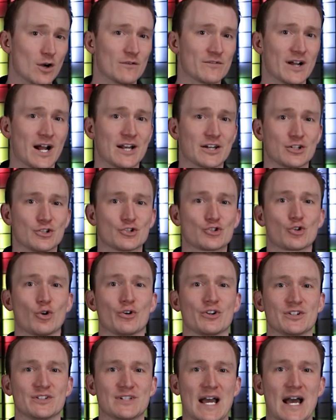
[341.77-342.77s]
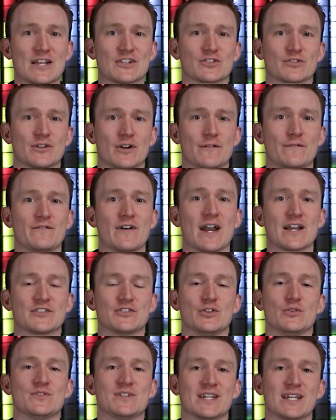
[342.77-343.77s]
go over how to control your Dazzler
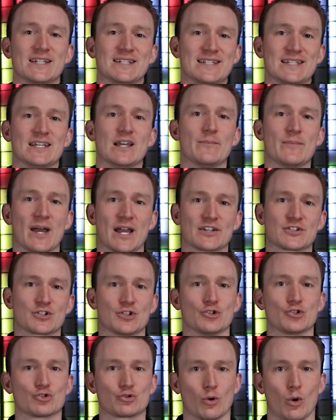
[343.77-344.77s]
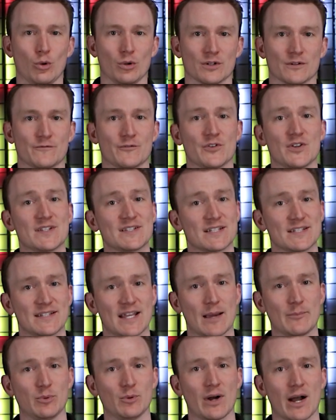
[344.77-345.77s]
effects using a DMX controller. For this
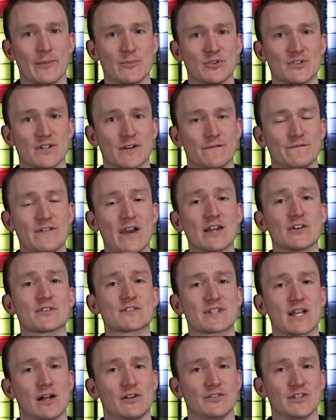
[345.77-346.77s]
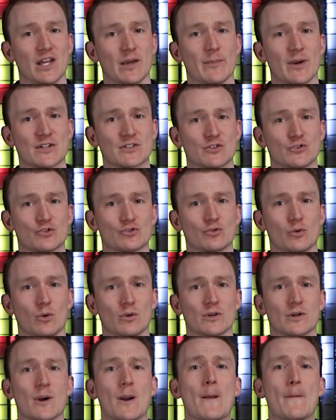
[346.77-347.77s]
example, I'm using a fader style DMX
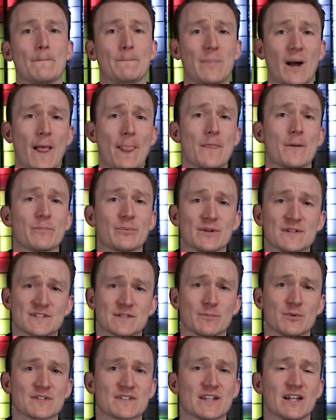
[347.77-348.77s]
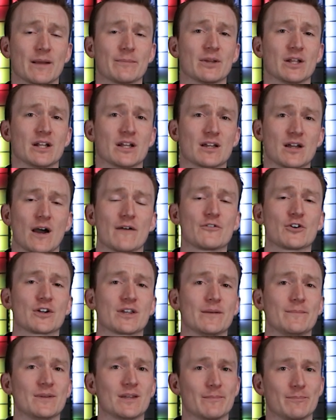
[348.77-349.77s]
controller, but the principles that I'm going to cover
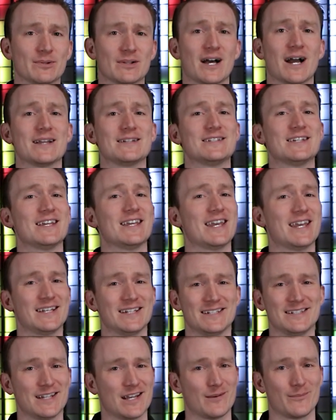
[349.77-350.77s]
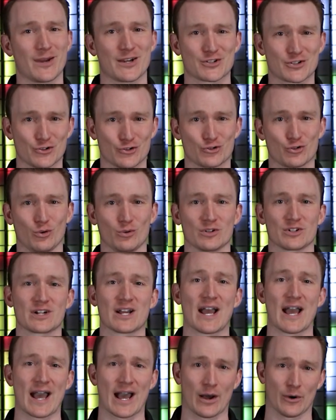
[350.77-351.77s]
can be applied to any DMX
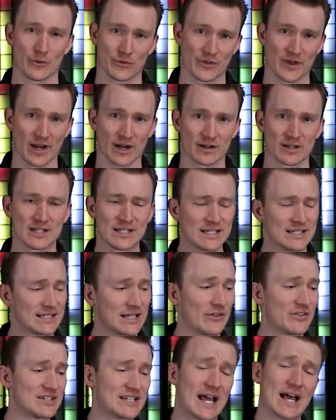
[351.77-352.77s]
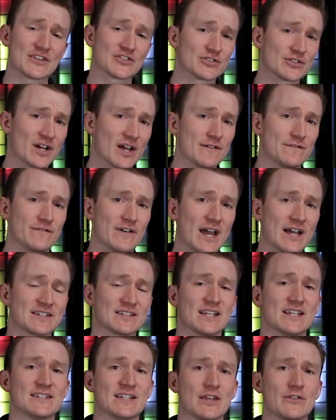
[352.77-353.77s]
controller out there. Now the Dazzler
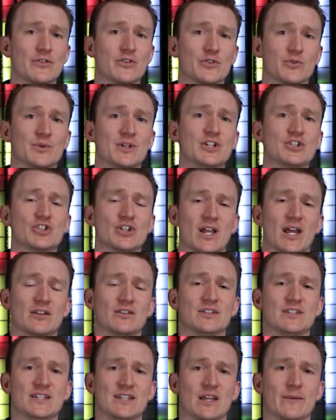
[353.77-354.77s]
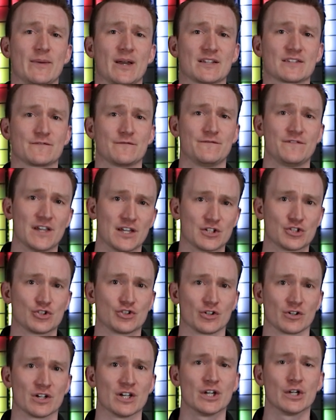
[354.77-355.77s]
FX is a 3-channel DMX
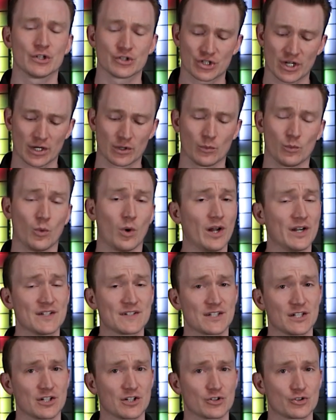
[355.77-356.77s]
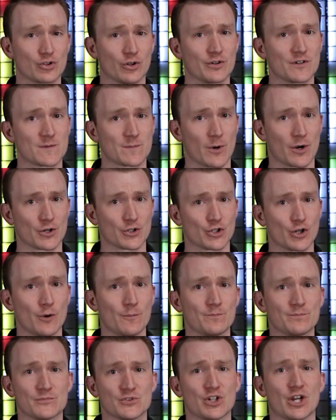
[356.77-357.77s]
fixture. Channel 1 is going to control your spark
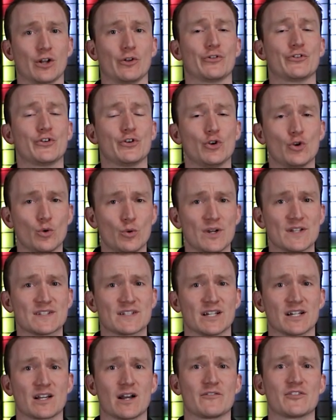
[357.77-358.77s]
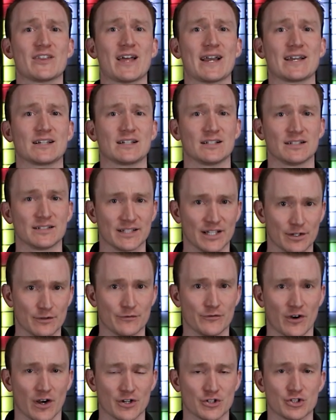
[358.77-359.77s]
show. Channel 2 is going to cover that clear
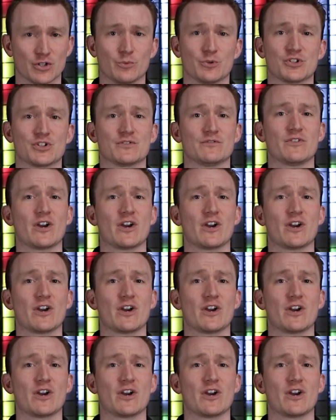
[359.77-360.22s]
function, which is